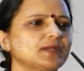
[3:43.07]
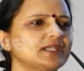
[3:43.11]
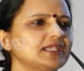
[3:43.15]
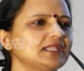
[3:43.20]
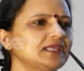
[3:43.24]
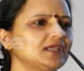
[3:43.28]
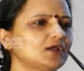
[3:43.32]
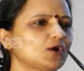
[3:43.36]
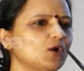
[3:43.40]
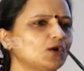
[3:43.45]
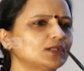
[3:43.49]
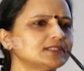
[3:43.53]
when
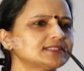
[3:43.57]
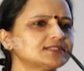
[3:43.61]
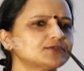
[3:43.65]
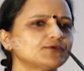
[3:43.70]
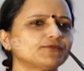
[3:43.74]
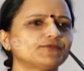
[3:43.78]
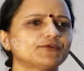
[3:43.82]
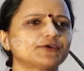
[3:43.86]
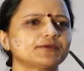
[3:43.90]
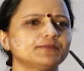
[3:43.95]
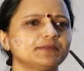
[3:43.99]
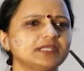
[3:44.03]
he calls
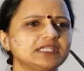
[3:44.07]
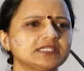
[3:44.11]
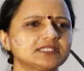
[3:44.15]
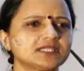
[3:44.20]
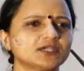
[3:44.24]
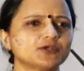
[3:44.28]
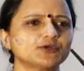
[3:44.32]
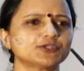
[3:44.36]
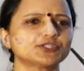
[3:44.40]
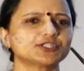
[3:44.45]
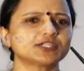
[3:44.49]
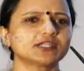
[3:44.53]
you for a
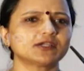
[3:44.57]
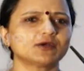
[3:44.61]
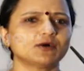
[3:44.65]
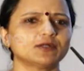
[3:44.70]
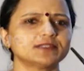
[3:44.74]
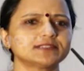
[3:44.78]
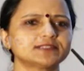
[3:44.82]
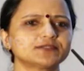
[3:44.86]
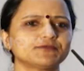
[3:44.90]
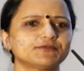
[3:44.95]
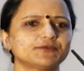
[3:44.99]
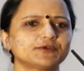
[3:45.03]
meeting or she
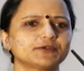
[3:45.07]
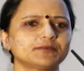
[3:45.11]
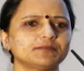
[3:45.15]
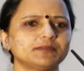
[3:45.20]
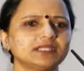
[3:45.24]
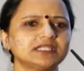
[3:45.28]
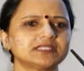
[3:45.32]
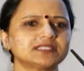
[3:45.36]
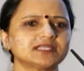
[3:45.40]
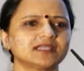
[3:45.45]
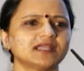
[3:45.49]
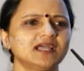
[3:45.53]
calls you for a
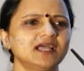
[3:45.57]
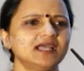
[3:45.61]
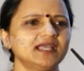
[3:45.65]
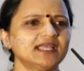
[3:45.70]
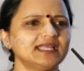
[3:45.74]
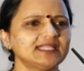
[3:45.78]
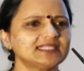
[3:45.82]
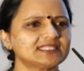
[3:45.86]
meeting,